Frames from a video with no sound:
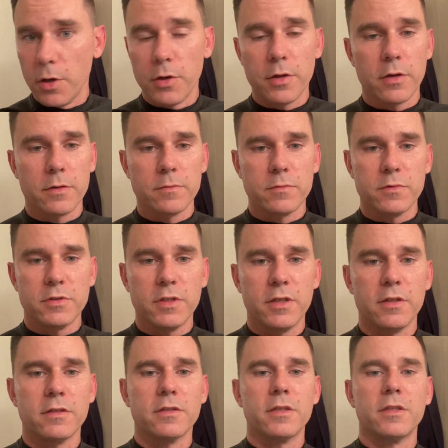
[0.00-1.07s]
You can see
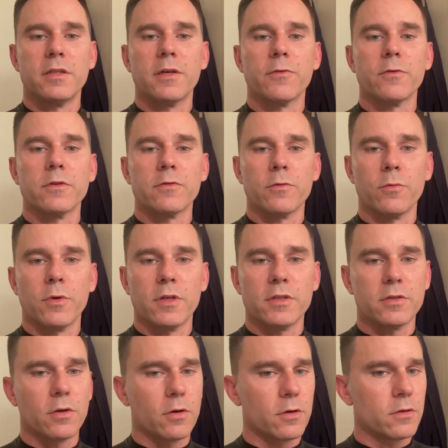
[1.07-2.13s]
the difference from when I
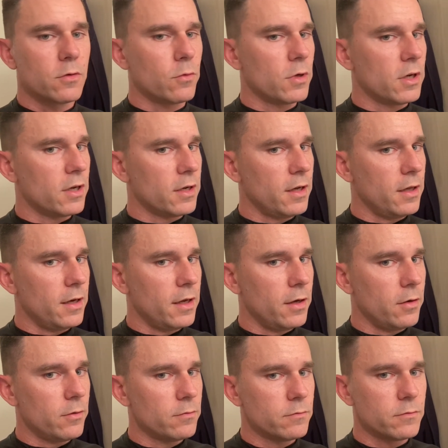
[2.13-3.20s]
started to what I got
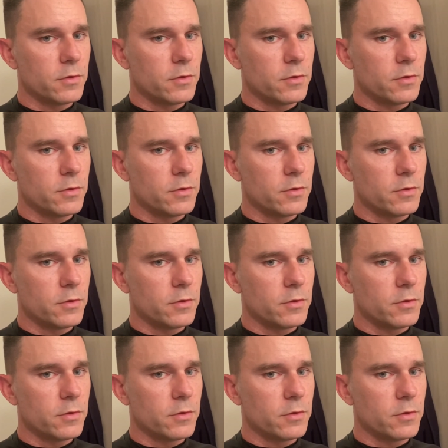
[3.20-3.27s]
now.